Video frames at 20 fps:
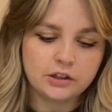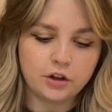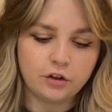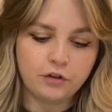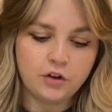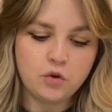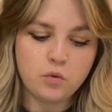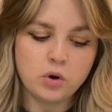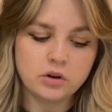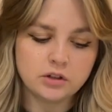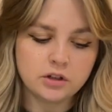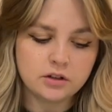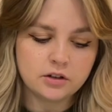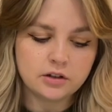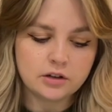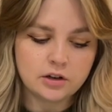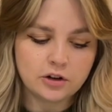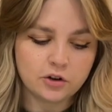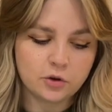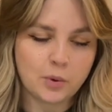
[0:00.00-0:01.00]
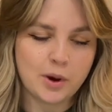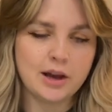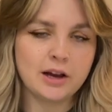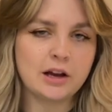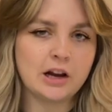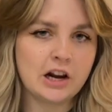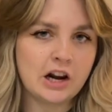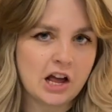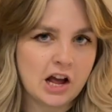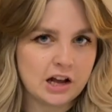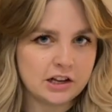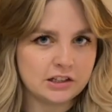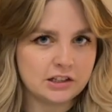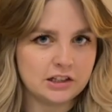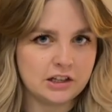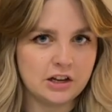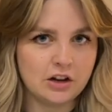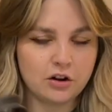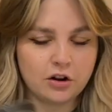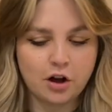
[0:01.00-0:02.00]
So if you wanted to look quite
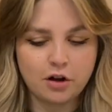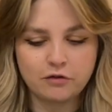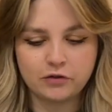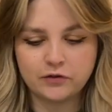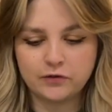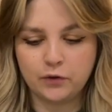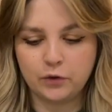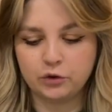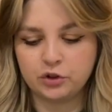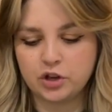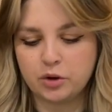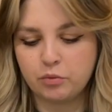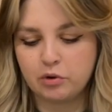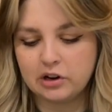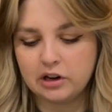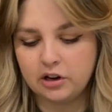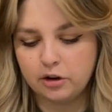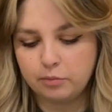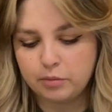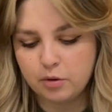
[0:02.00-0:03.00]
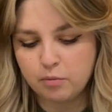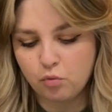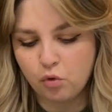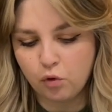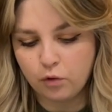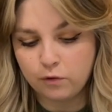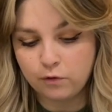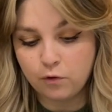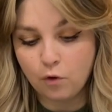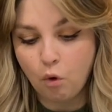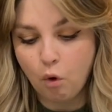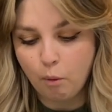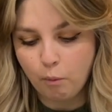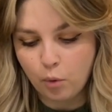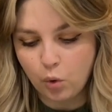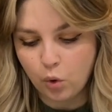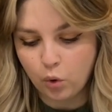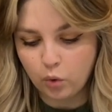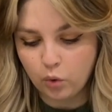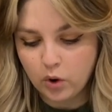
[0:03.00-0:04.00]
classy or go for somewhere a little bit more formal,